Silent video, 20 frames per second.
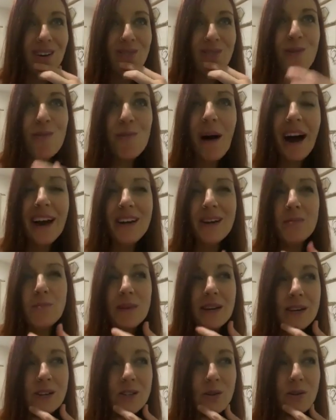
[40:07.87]
reminded
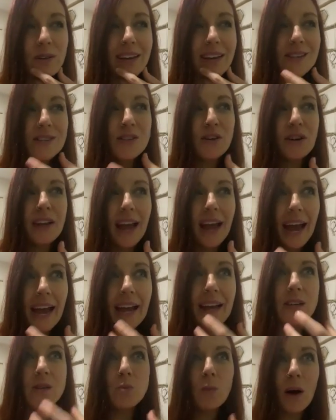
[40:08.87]
me too, like it's
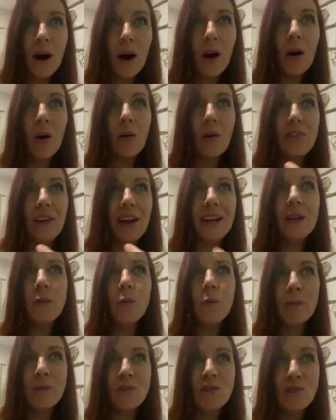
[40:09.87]
okay as well to any
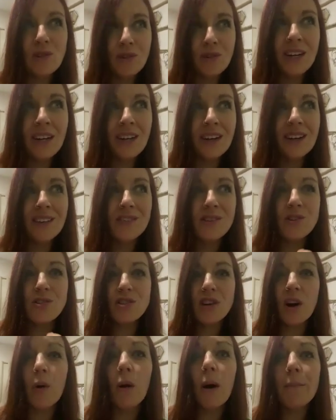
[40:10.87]
woman tuning in to
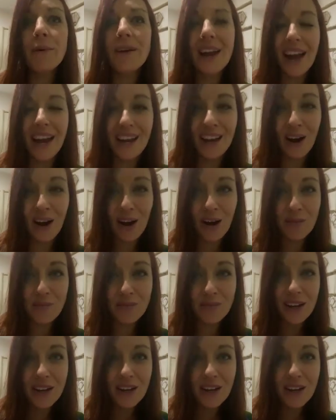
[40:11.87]
show up in anger.